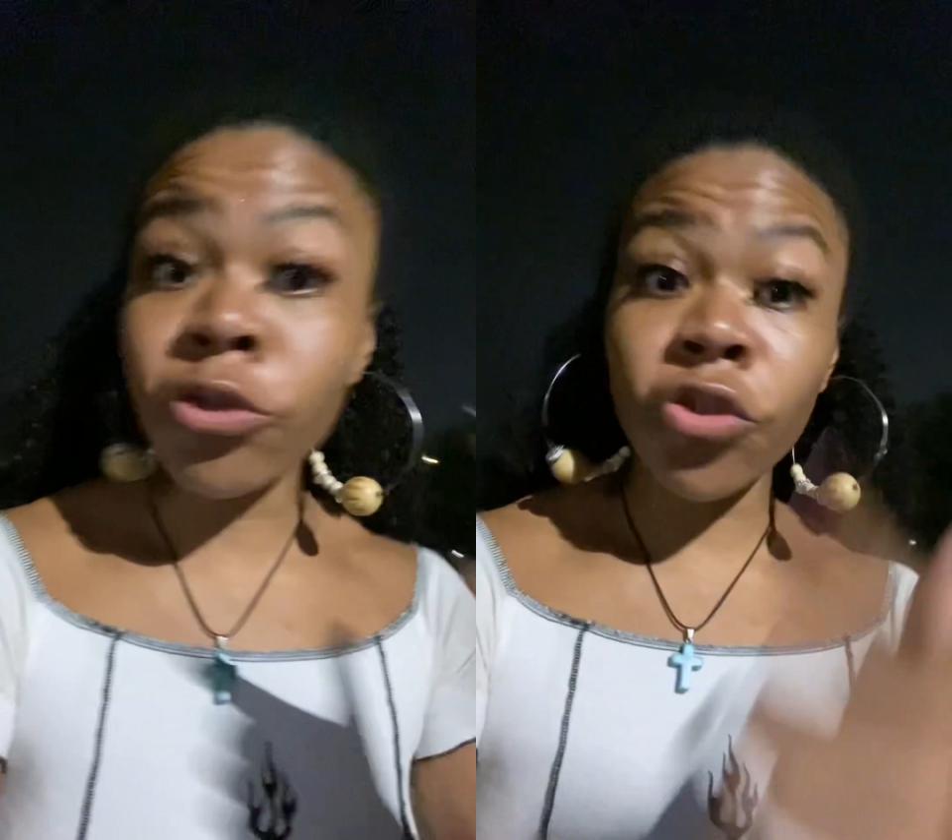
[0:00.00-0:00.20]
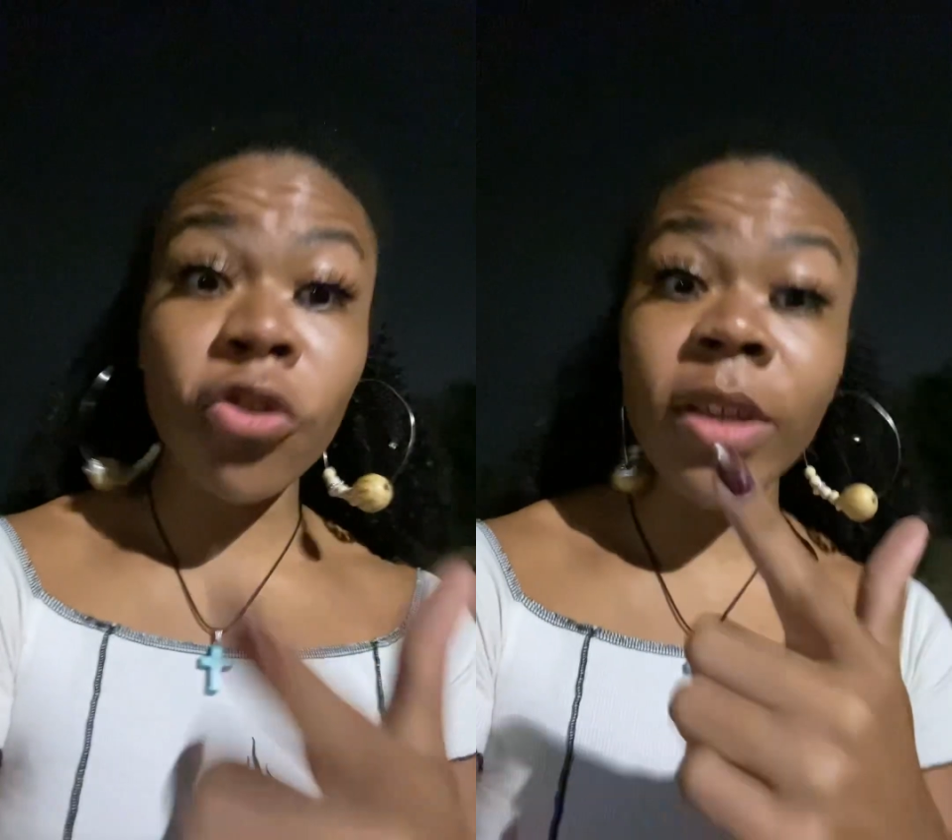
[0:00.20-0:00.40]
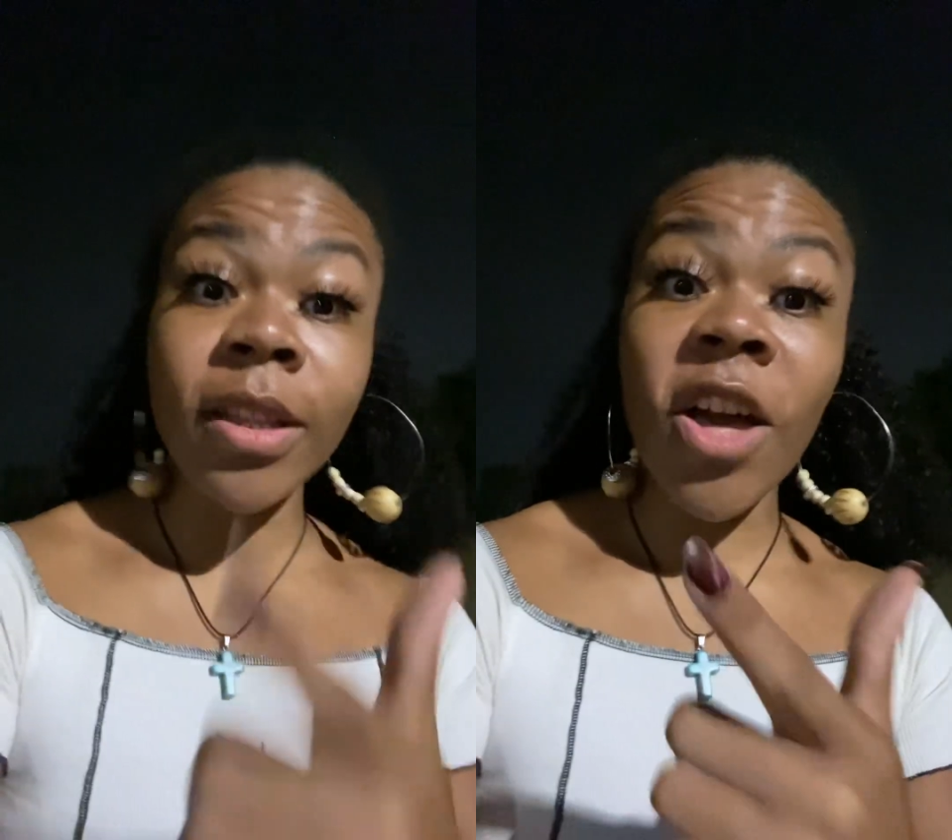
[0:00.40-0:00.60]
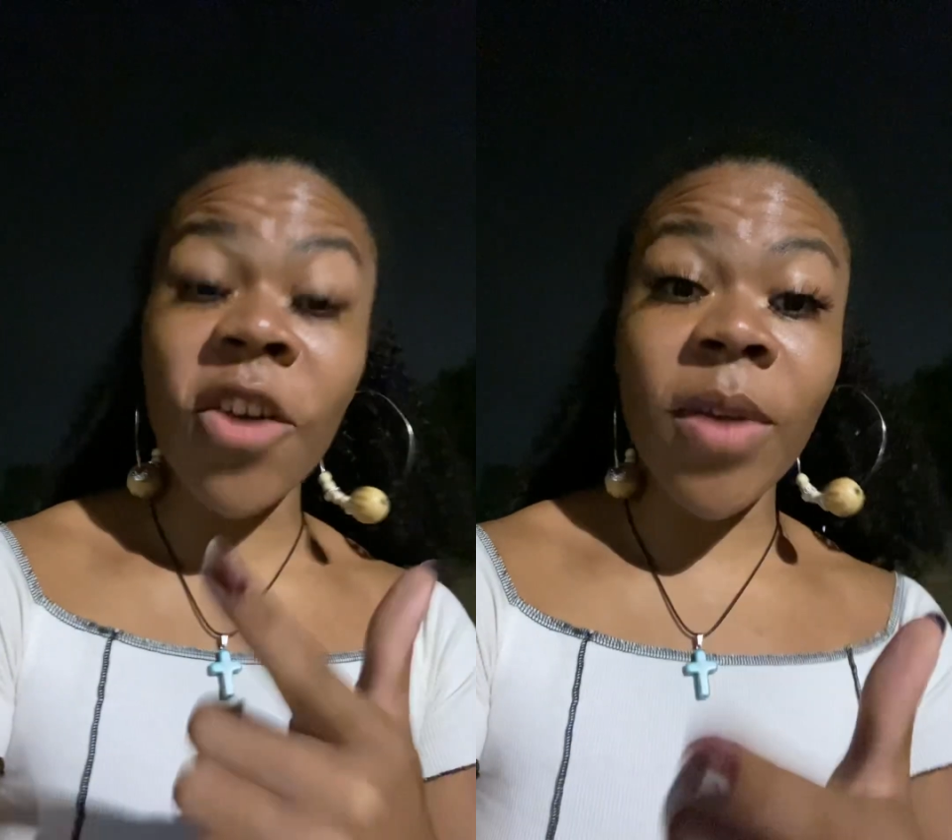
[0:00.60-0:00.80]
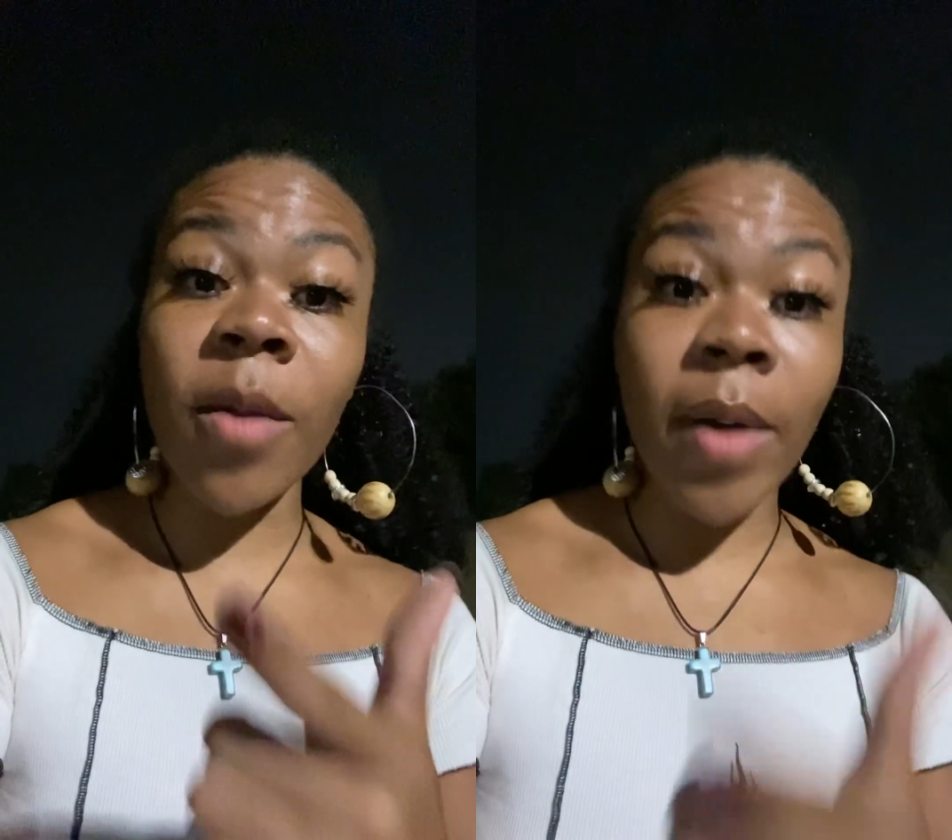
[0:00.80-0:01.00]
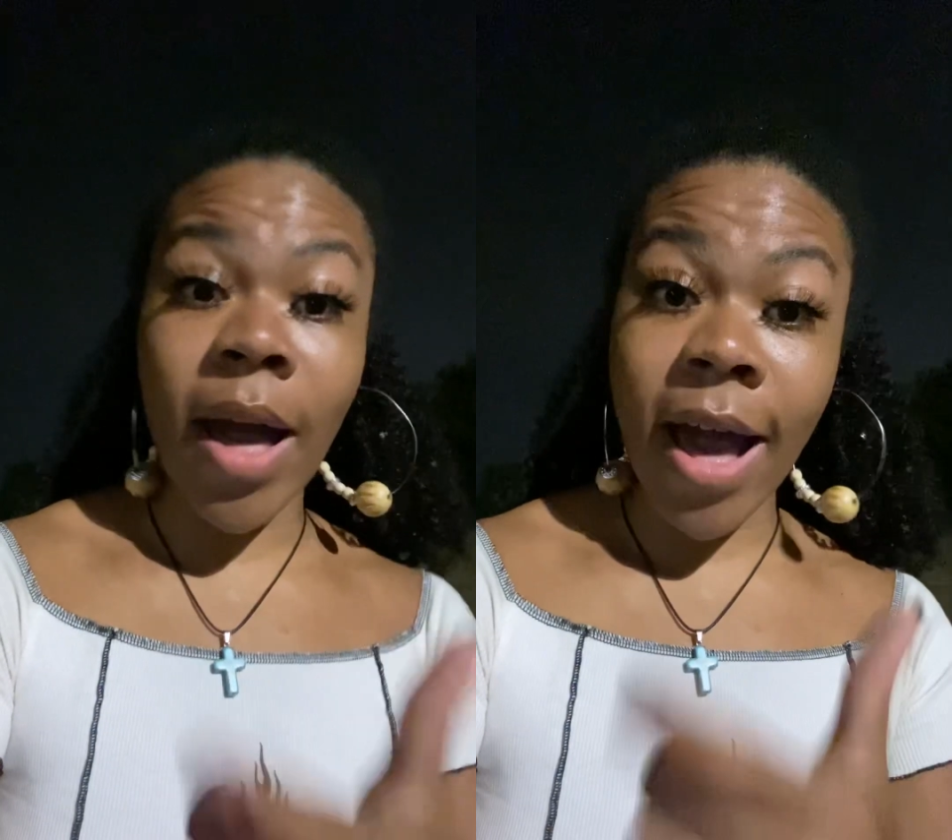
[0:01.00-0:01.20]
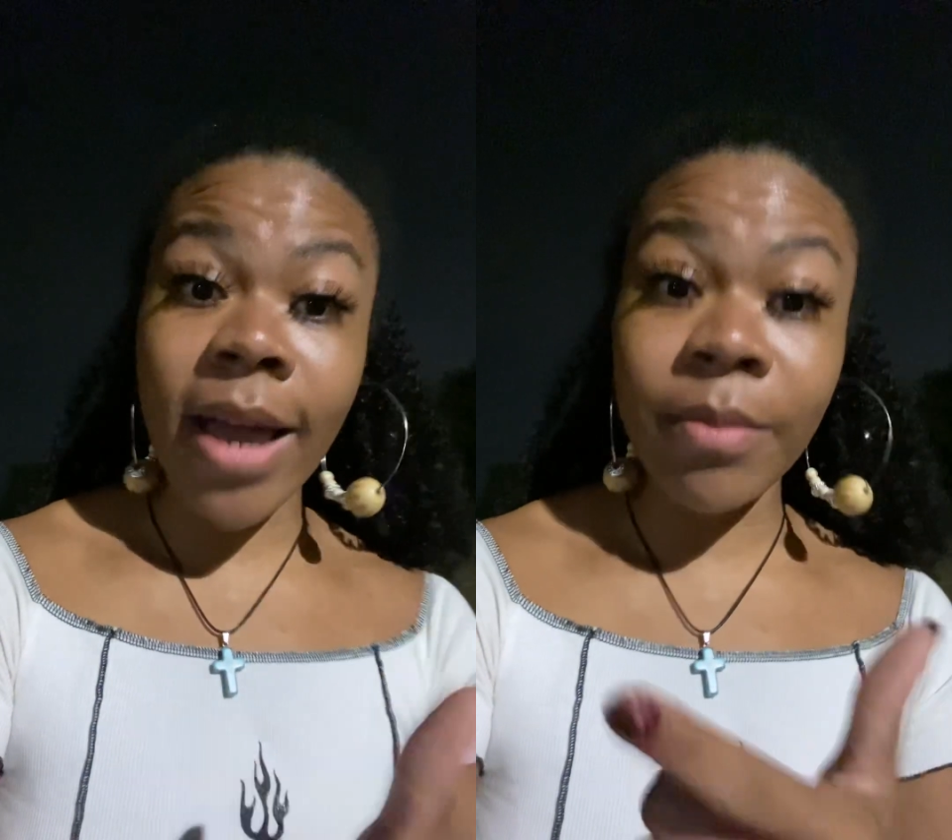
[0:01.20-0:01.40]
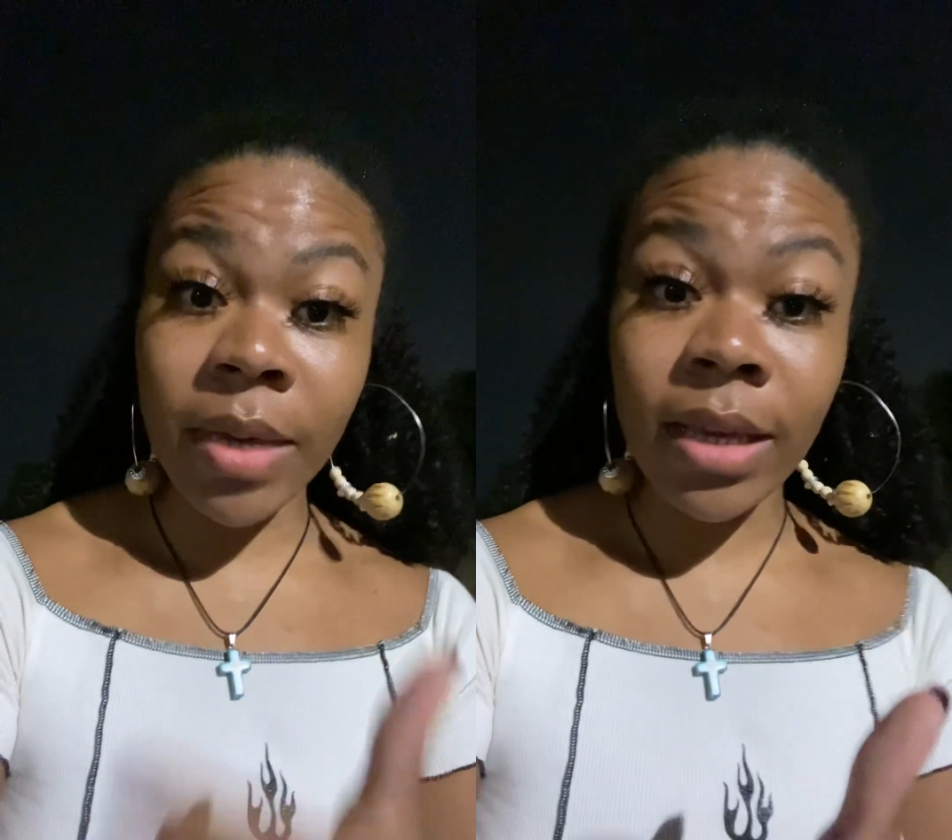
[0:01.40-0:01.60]
truly love me are
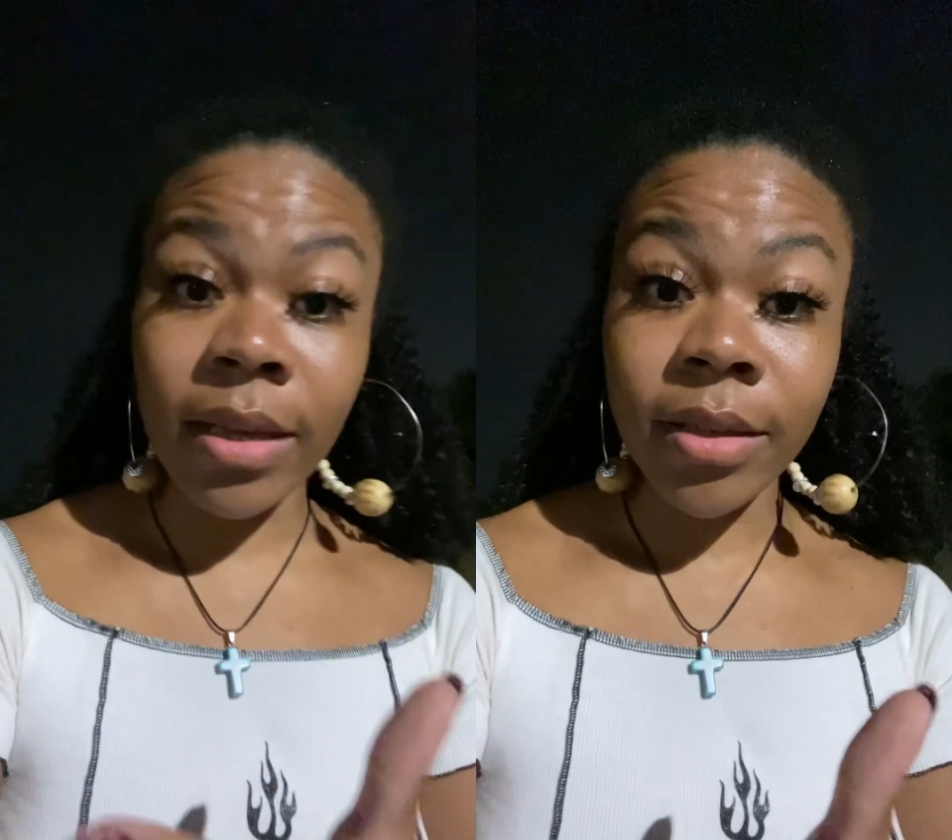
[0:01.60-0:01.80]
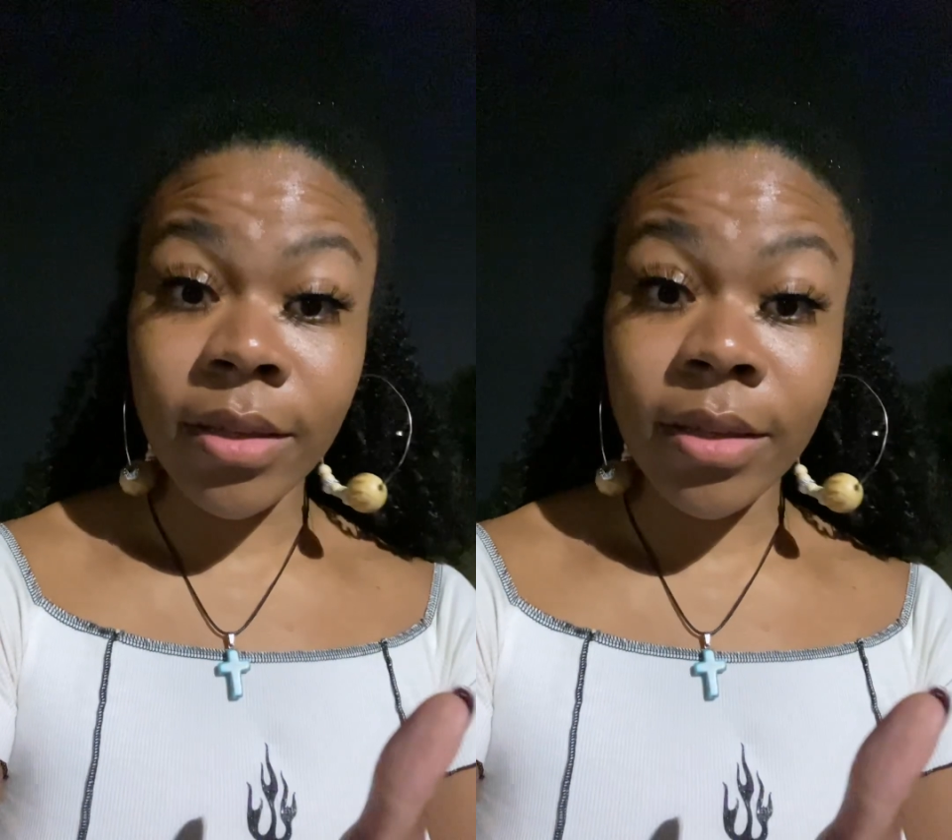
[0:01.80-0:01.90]
behind me.